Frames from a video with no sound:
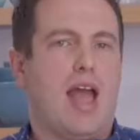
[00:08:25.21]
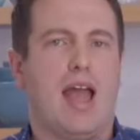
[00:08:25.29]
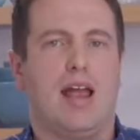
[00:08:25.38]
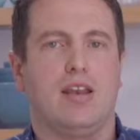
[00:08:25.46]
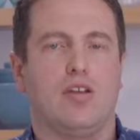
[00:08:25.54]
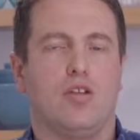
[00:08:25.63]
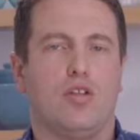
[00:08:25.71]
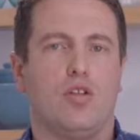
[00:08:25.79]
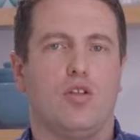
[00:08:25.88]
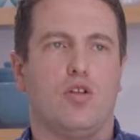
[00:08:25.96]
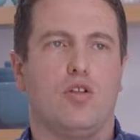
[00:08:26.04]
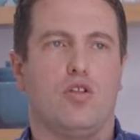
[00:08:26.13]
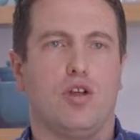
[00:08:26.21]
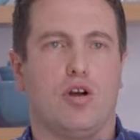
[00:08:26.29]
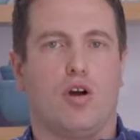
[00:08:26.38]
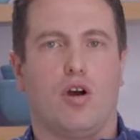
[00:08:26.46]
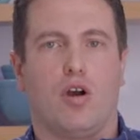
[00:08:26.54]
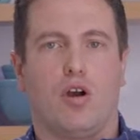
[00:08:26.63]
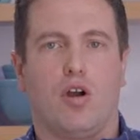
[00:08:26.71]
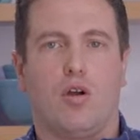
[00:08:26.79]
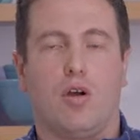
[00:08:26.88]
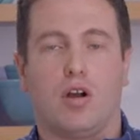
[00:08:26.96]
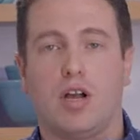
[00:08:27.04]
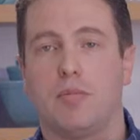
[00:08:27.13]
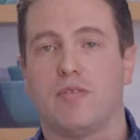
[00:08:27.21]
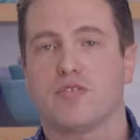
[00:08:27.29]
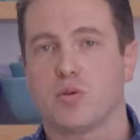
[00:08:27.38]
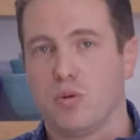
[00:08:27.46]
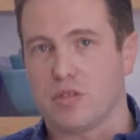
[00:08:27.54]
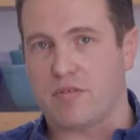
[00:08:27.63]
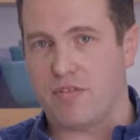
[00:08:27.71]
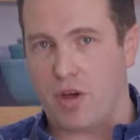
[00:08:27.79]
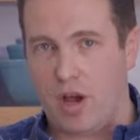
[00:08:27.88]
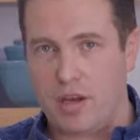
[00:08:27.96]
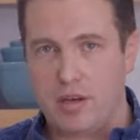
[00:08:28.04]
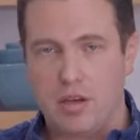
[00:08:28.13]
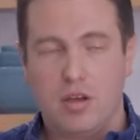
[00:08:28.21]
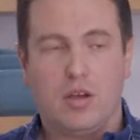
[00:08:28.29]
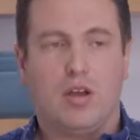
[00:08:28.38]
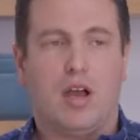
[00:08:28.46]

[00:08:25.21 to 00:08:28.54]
and there are a couple of schools of thought.